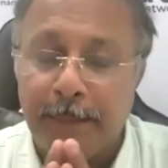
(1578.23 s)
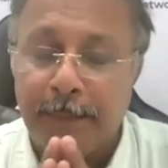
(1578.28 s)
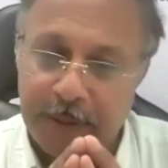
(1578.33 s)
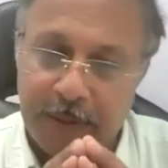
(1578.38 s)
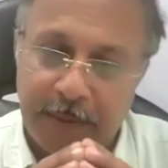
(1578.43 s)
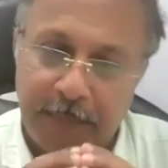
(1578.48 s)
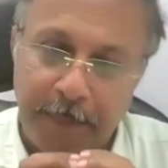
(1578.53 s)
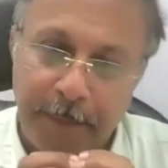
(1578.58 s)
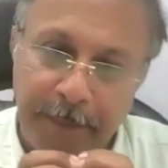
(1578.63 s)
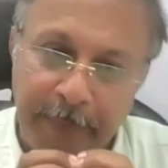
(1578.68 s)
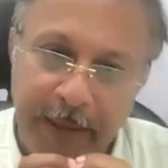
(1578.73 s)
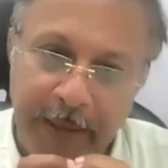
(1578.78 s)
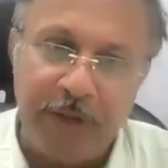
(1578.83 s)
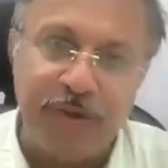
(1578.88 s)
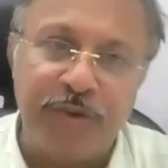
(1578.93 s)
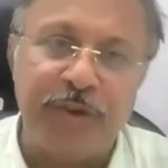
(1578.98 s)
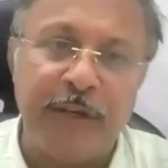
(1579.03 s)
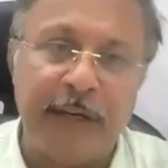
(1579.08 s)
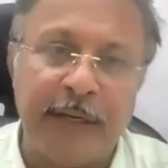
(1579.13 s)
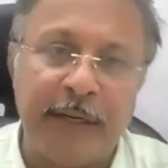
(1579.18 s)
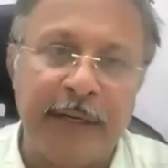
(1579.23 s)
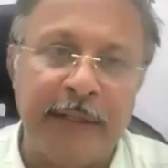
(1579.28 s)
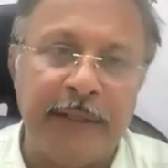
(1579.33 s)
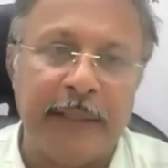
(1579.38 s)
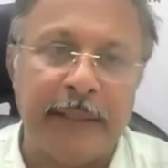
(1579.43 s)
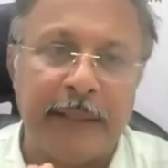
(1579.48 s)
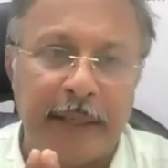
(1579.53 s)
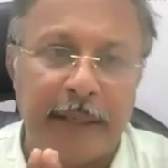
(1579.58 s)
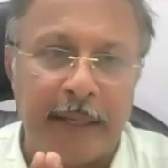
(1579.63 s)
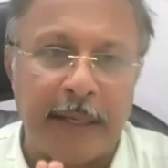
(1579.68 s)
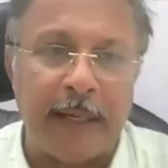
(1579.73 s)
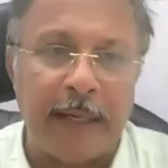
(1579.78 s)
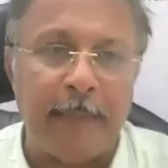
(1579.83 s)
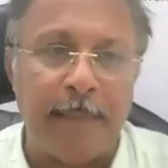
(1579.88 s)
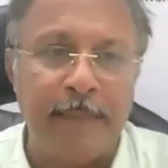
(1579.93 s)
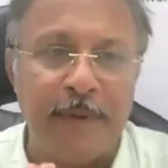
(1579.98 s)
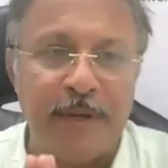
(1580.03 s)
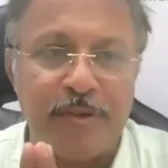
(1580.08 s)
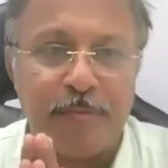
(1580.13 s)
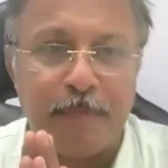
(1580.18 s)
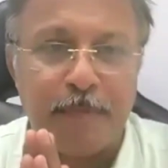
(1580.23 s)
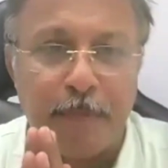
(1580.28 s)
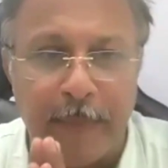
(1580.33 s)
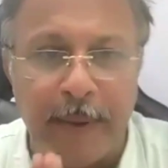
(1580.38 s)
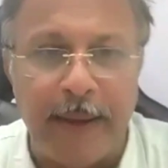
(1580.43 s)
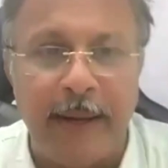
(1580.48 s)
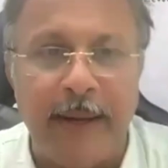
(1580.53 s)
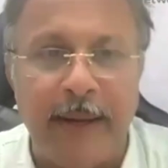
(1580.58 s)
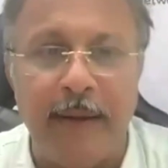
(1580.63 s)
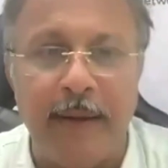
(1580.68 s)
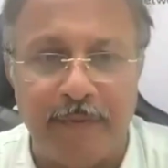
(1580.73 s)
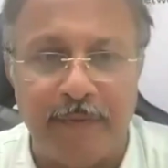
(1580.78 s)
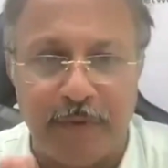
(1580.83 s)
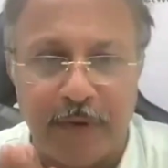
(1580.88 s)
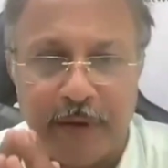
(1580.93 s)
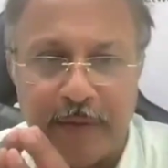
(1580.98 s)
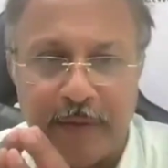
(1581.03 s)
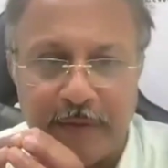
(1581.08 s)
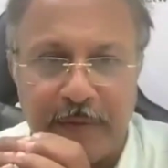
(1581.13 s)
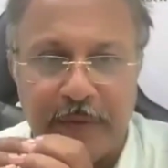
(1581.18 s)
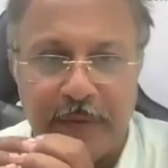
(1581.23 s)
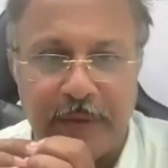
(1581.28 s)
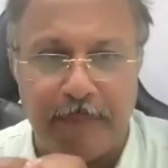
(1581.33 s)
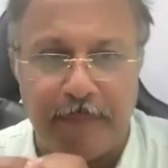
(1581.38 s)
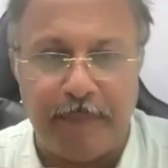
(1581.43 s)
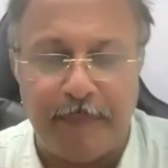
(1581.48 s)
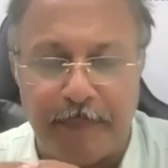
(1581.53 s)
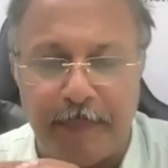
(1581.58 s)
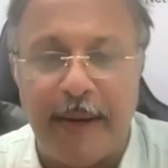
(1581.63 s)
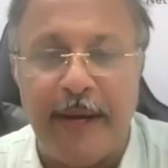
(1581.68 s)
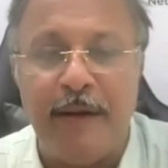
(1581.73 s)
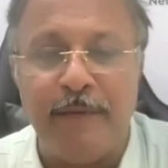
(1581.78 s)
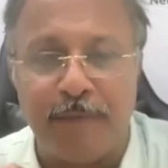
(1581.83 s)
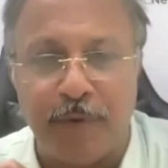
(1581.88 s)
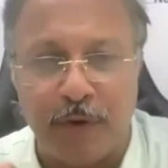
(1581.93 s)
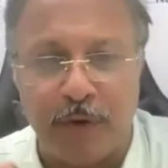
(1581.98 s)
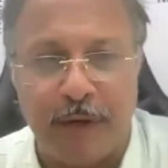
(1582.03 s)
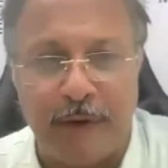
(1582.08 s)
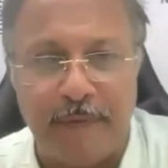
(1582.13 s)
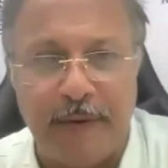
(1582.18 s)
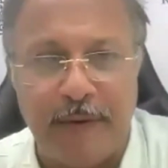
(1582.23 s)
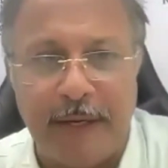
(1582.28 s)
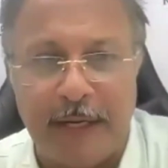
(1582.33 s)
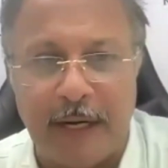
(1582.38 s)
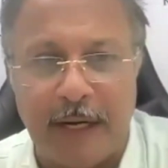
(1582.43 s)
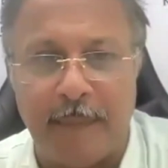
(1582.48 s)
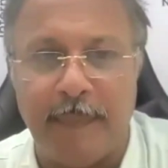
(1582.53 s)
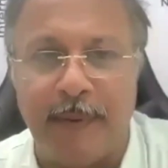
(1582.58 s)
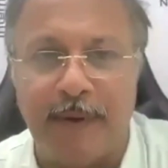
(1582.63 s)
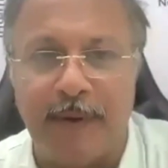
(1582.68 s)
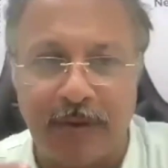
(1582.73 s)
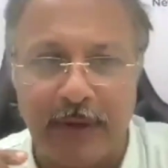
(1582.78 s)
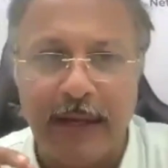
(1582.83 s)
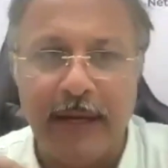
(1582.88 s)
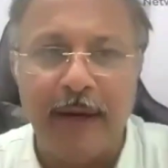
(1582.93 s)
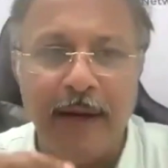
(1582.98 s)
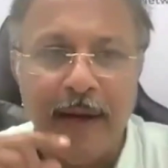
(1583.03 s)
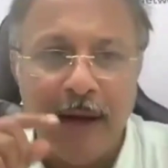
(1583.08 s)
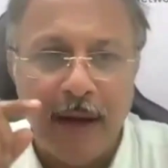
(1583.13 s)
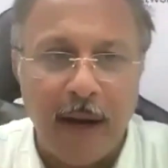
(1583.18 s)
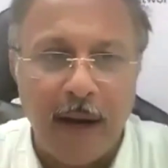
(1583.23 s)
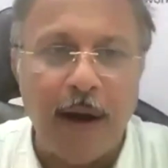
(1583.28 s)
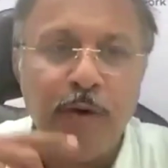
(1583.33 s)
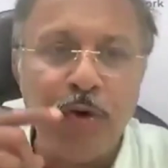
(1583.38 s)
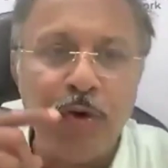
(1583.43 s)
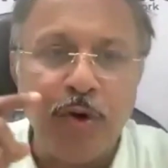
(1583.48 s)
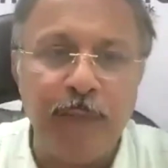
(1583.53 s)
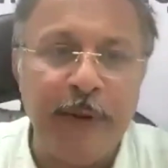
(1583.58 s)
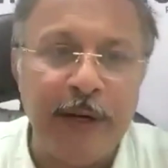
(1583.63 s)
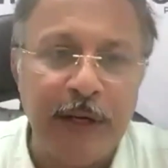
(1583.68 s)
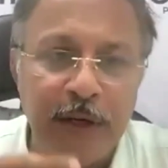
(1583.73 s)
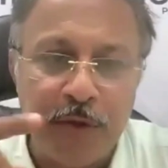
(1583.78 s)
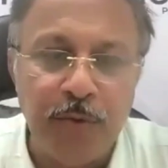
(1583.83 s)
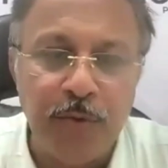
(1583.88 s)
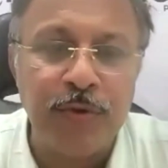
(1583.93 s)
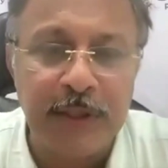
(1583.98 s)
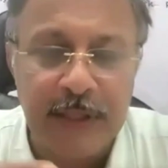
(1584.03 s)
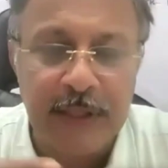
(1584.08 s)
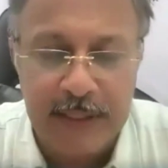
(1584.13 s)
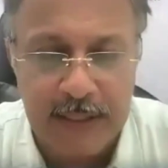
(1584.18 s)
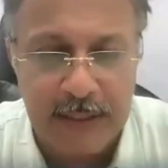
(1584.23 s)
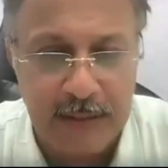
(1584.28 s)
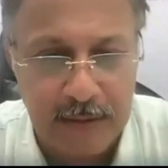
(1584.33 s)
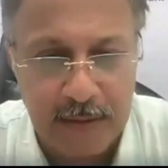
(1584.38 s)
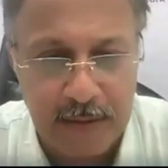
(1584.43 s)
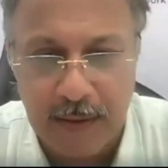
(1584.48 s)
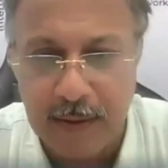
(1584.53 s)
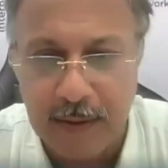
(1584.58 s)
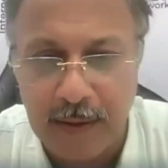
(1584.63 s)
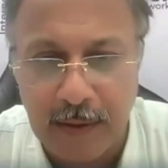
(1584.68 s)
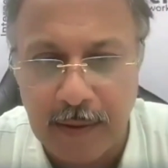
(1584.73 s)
But majorly, the club is paying. The pain for every club is how do we do this